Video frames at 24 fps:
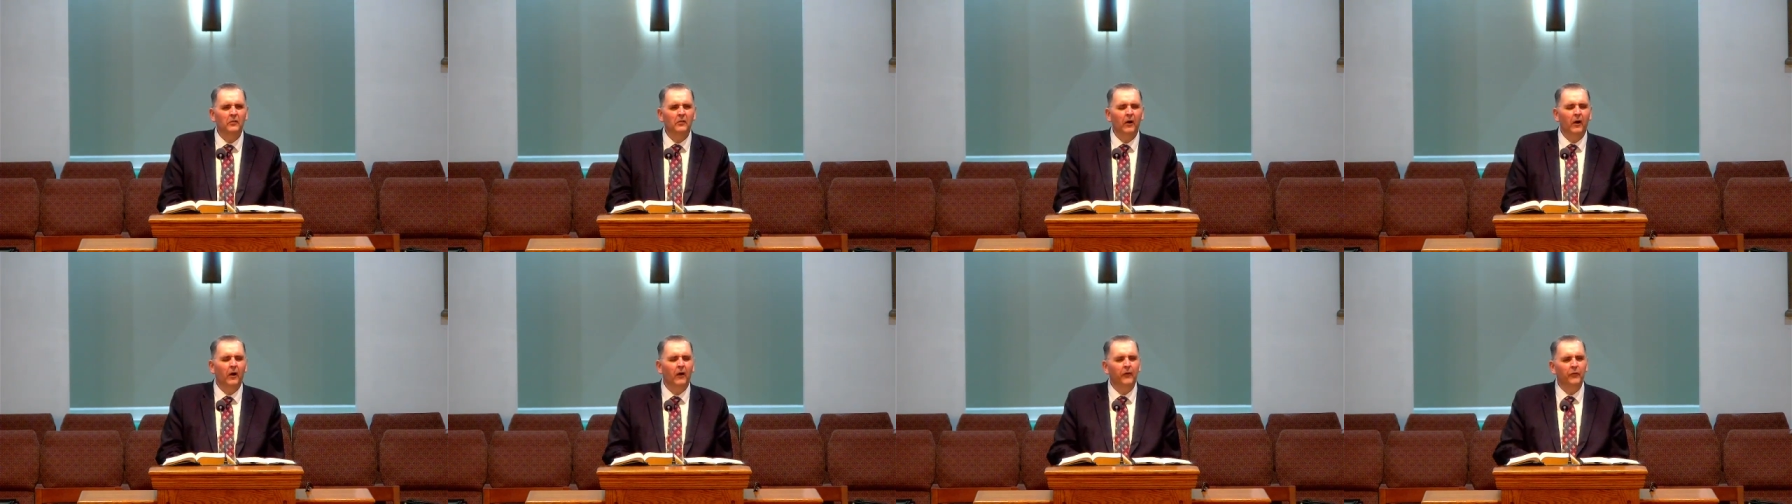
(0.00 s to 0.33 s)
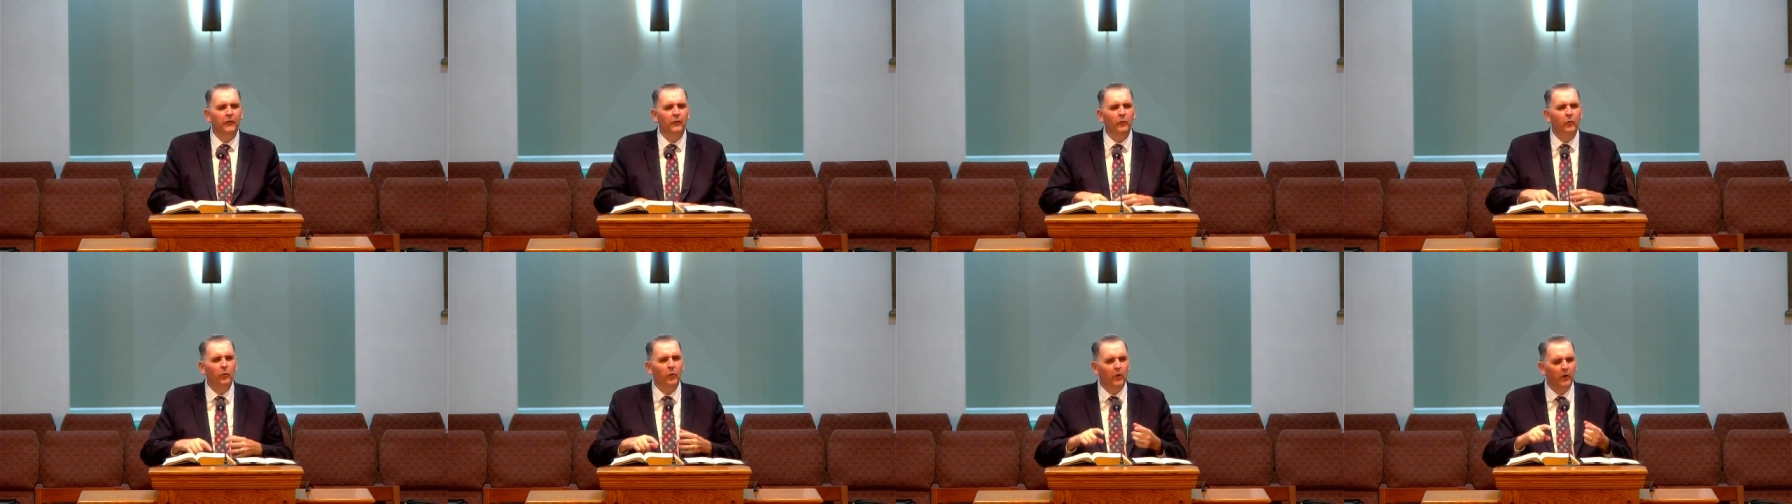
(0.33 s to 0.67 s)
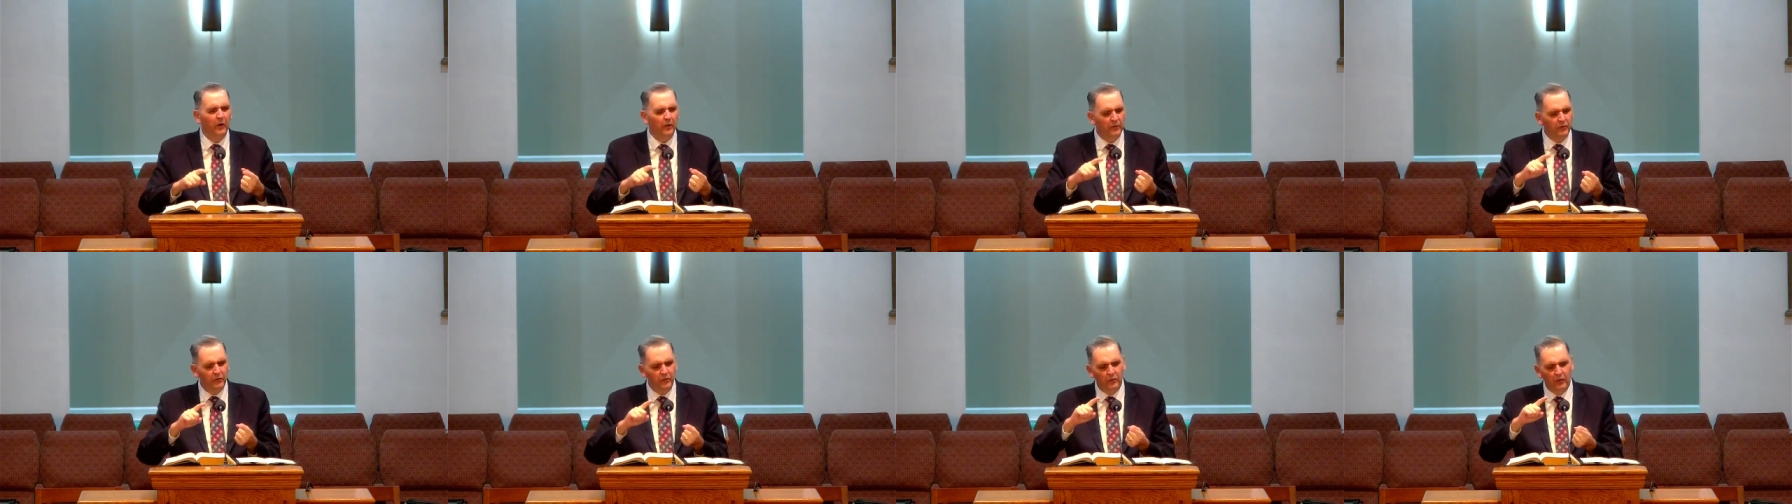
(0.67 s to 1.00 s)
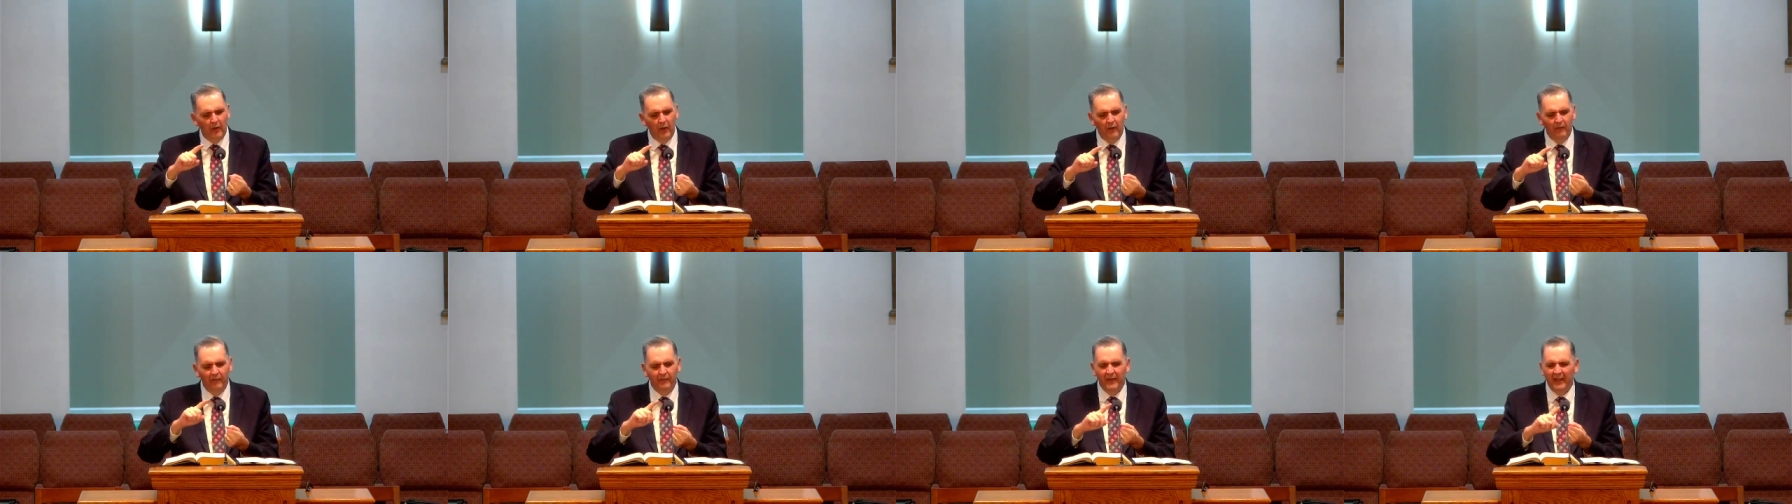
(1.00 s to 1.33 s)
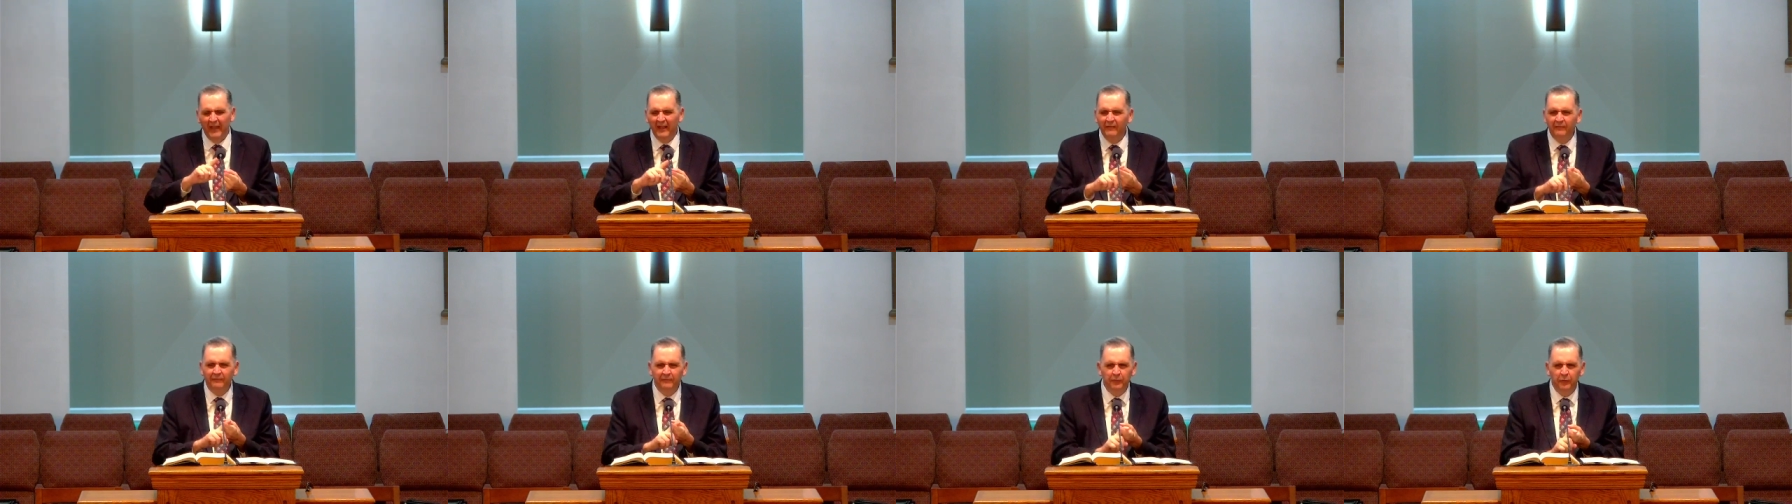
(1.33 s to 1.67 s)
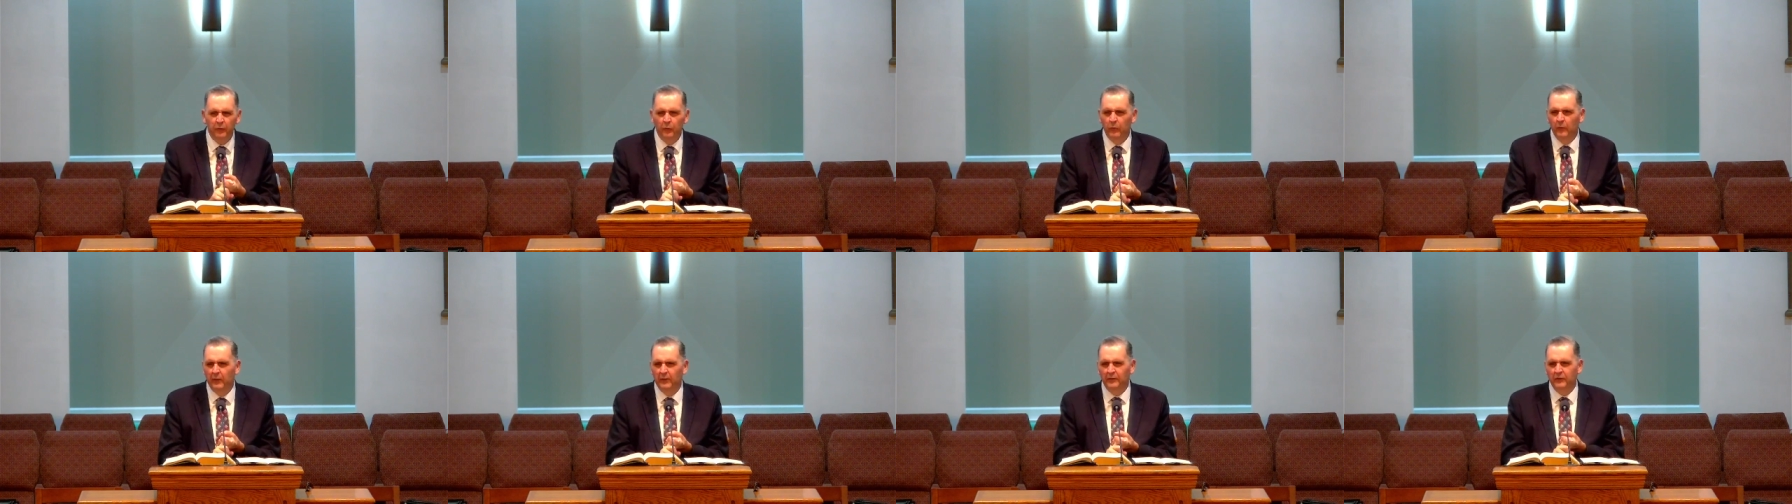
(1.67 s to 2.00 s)
are the works of
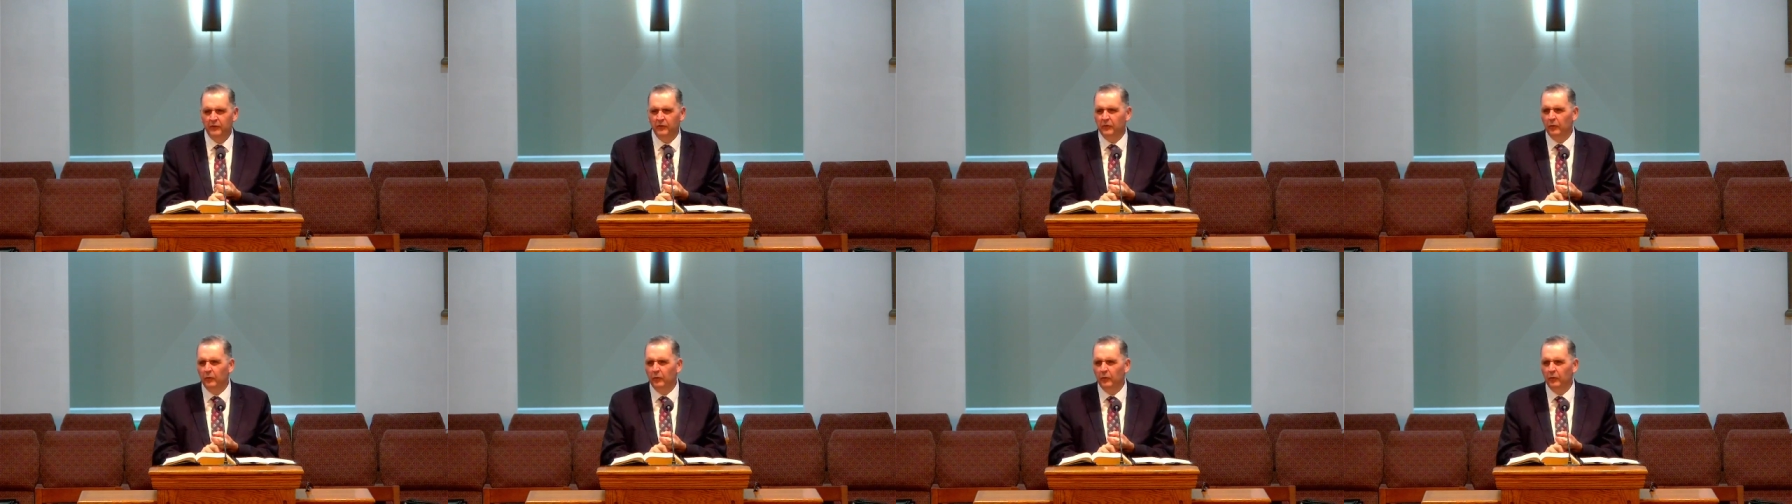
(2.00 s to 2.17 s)
influence,